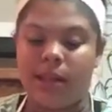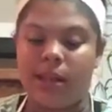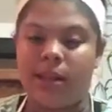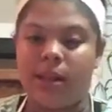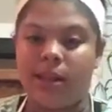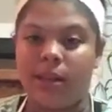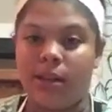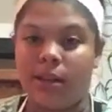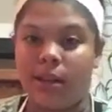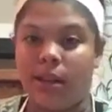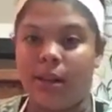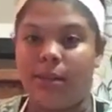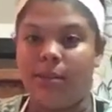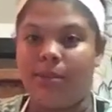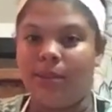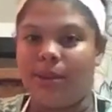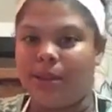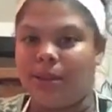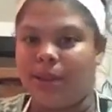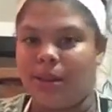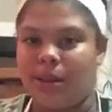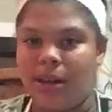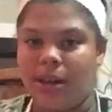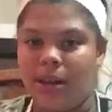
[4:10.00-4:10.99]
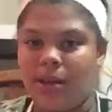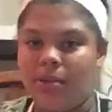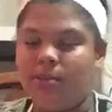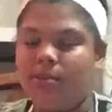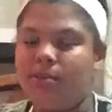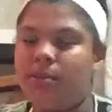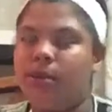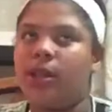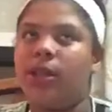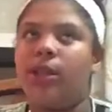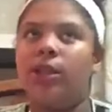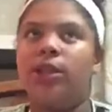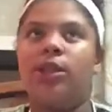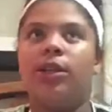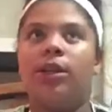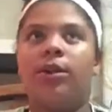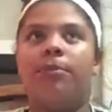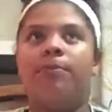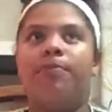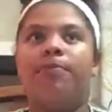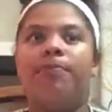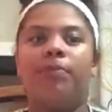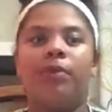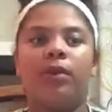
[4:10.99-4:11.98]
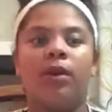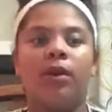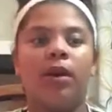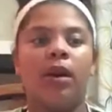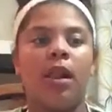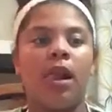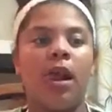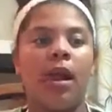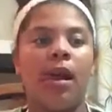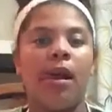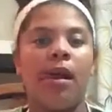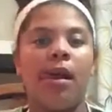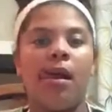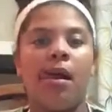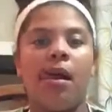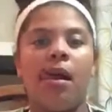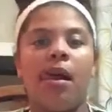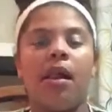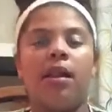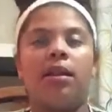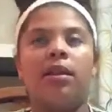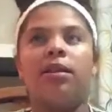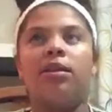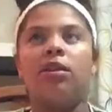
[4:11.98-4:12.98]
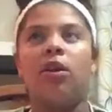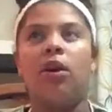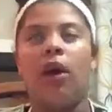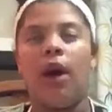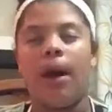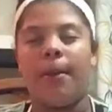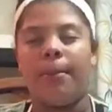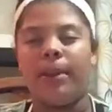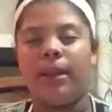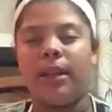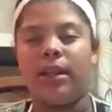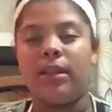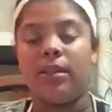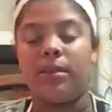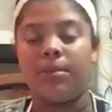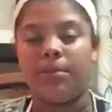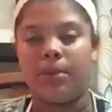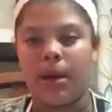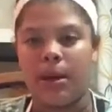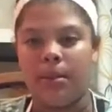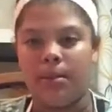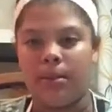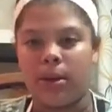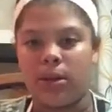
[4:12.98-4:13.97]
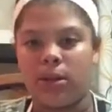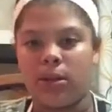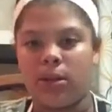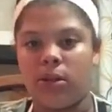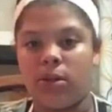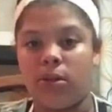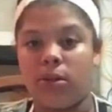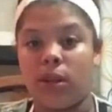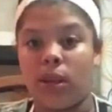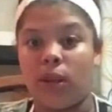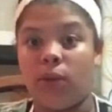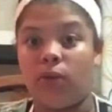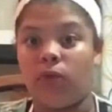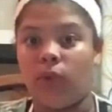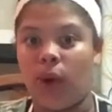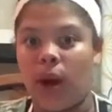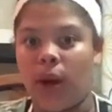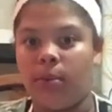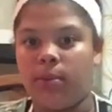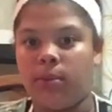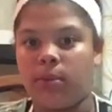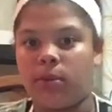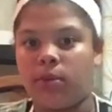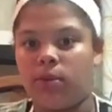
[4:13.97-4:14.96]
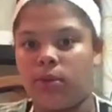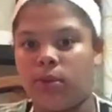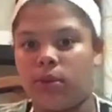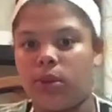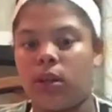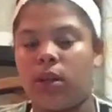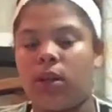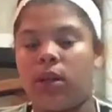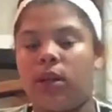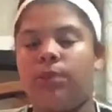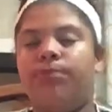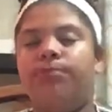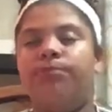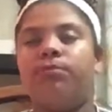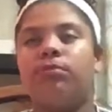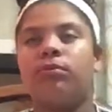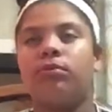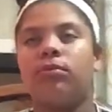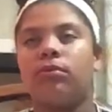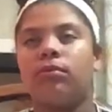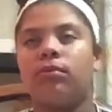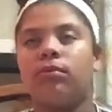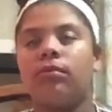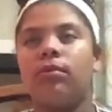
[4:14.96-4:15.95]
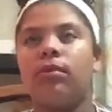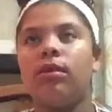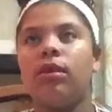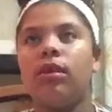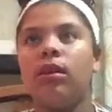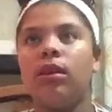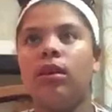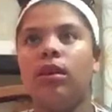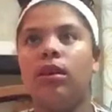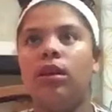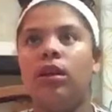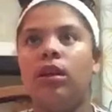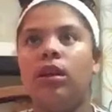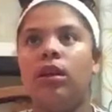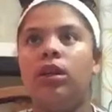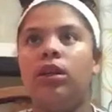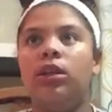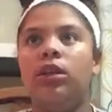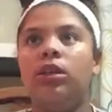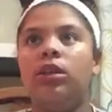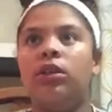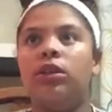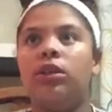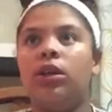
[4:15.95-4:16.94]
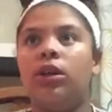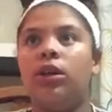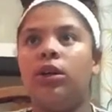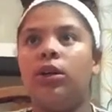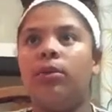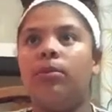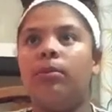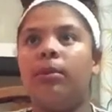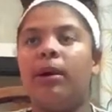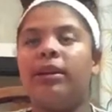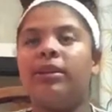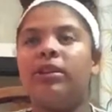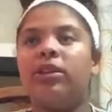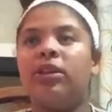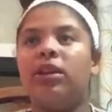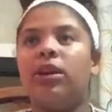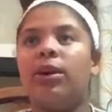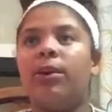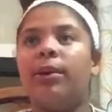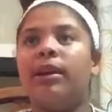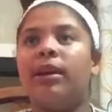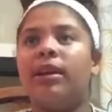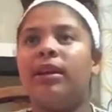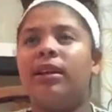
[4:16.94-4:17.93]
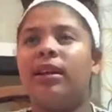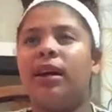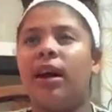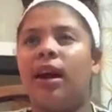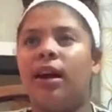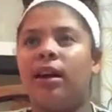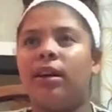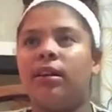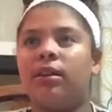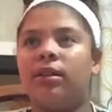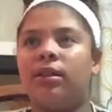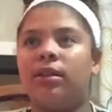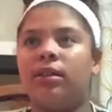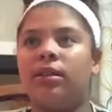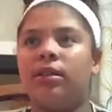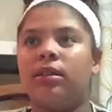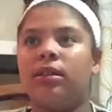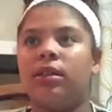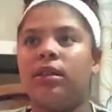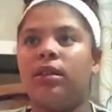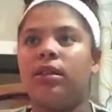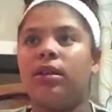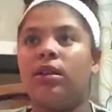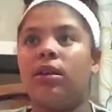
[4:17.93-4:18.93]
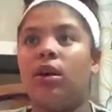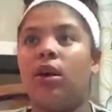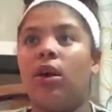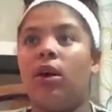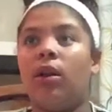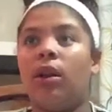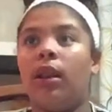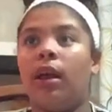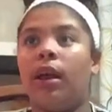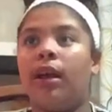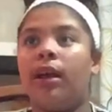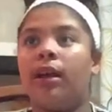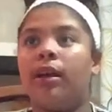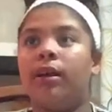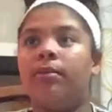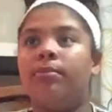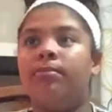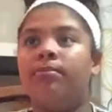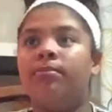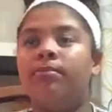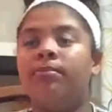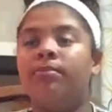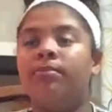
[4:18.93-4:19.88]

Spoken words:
clearly it wasn't that. So this all happened in September, so it was right when school started. So I start going to doctors, and they're all like,